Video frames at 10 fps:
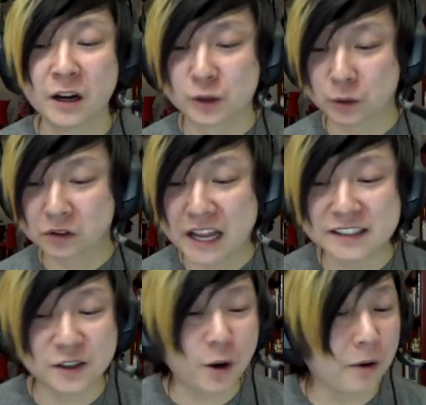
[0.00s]
So
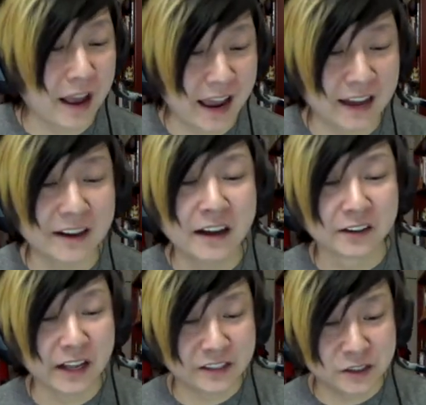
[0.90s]
let's go ahead,
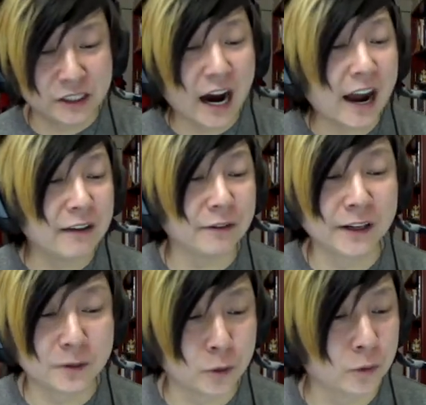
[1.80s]
let's dive
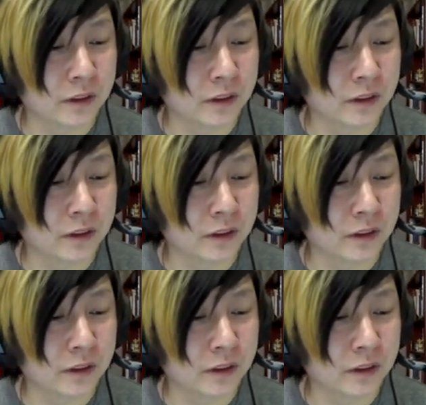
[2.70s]
into